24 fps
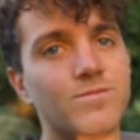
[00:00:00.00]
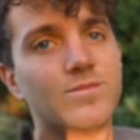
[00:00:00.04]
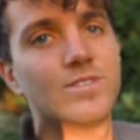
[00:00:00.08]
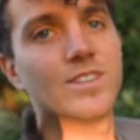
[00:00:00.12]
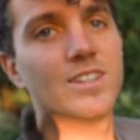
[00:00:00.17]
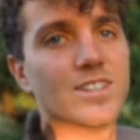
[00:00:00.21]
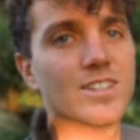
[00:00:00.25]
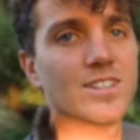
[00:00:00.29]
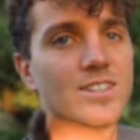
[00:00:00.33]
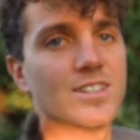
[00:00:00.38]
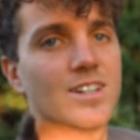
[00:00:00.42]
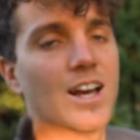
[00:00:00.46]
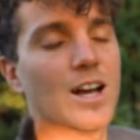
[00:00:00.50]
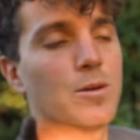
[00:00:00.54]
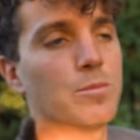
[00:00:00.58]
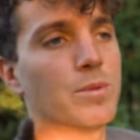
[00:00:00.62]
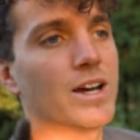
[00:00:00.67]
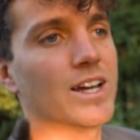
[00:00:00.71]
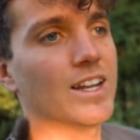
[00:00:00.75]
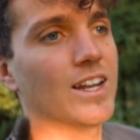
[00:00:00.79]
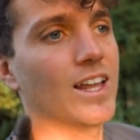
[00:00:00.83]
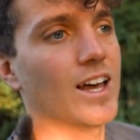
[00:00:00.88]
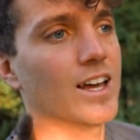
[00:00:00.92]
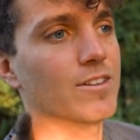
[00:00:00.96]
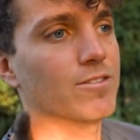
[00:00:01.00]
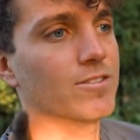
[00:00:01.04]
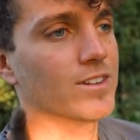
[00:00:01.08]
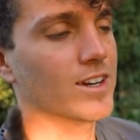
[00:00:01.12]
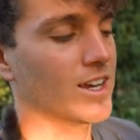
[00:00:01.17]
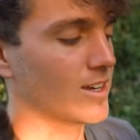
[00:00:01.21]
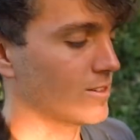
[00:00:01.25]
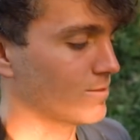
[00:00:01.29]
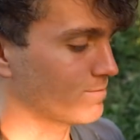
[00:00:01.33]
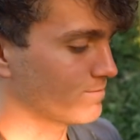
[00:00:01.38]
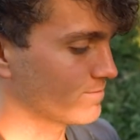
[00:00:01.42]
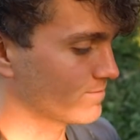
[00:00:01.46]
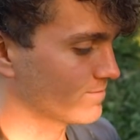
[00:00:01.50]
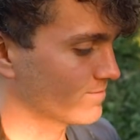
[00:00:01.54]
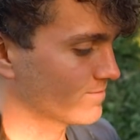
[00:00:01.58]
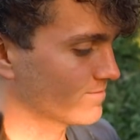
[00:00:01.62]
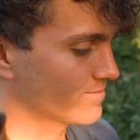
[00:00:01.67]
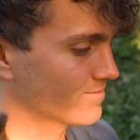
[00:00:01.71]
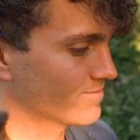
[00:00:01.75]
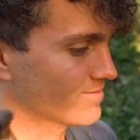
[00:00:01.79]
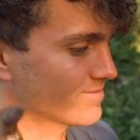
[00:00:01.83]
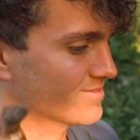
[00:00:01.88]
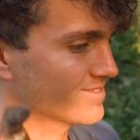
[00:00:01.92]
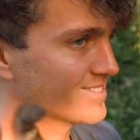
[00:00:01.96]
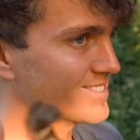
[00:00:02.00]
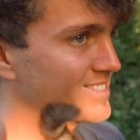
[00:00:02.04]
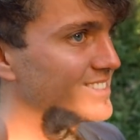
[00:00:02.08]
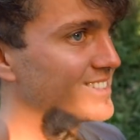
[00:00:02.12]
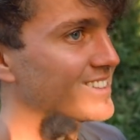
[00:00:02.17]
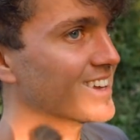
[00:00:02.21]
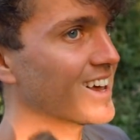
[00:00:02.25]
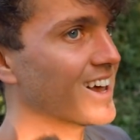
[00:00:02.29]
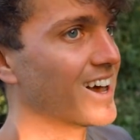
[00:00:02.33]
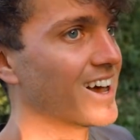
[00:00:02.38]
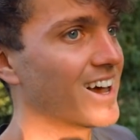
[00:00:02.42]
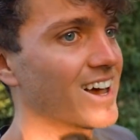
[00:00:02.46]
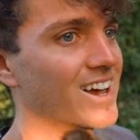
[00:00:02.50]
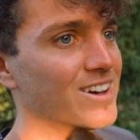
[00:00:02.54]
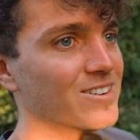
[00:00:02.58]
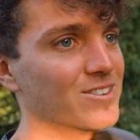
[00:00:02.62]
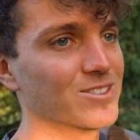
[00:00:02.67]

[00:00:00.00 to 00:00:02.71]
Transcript: this is now my life now. I